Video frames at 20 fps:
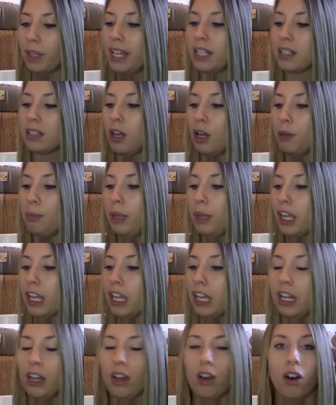He's not
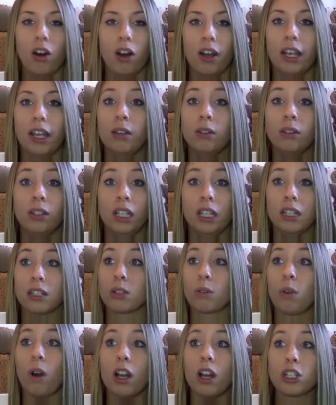picky at all. He will eat
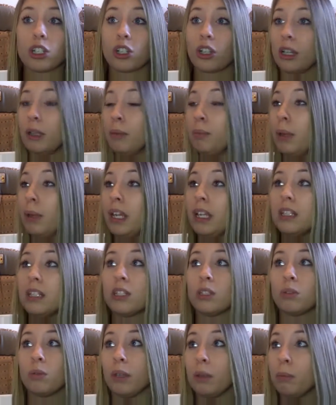squash, green
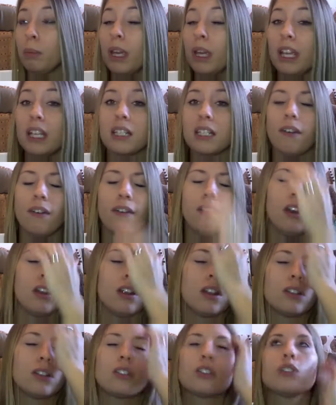beans, sweet peas. I've
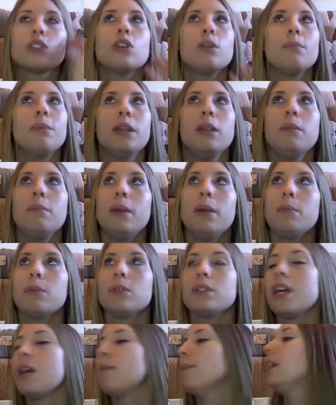heard so many
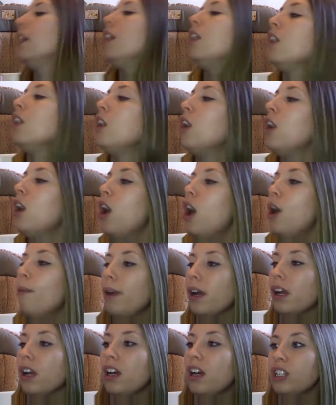people tell me, oh
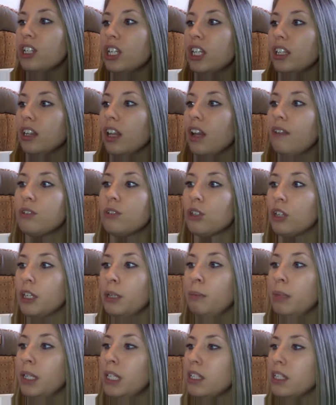my gosh, he loves
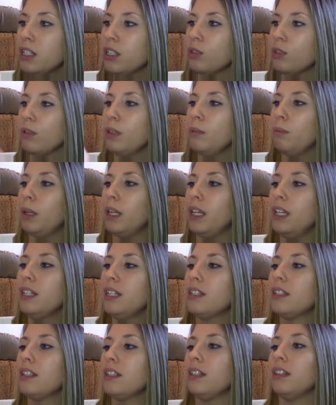green beans and sweet
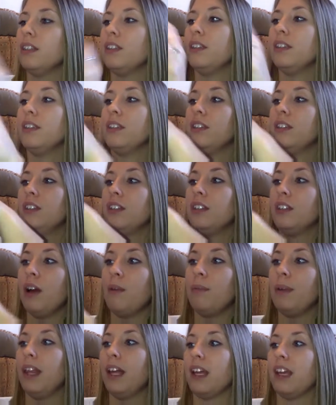peas, and
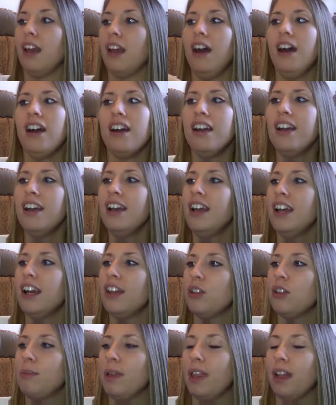I'll be like, yeah,
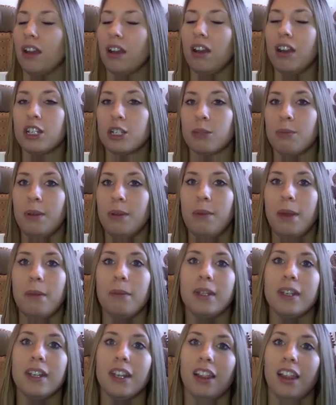and they'll be like, gosh, my
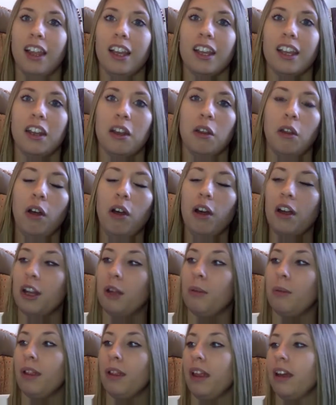baby didn't like it at all,
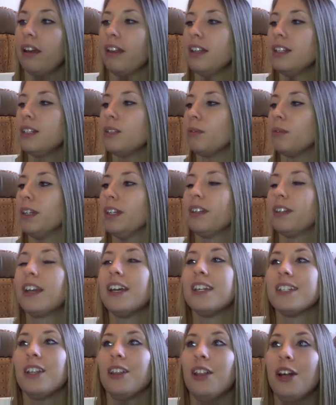and I'll be like, that's weird,
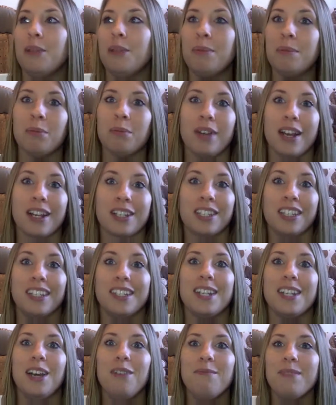because a lot of people
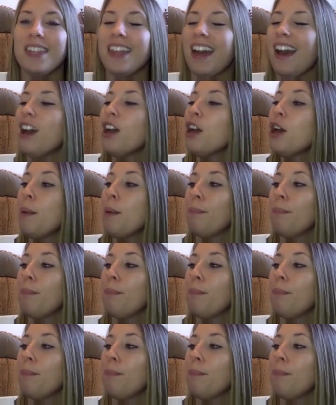actually tell me that.